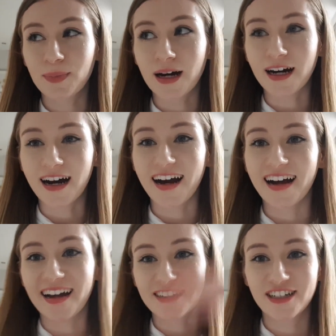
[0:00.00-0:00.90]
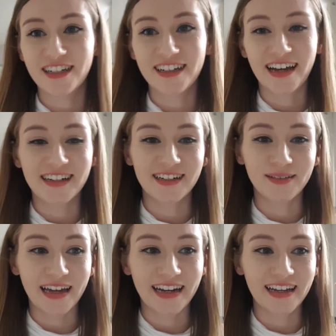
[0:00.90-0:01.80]
but I actually ended
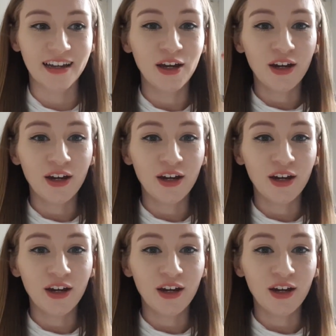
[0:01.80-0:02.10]
up getting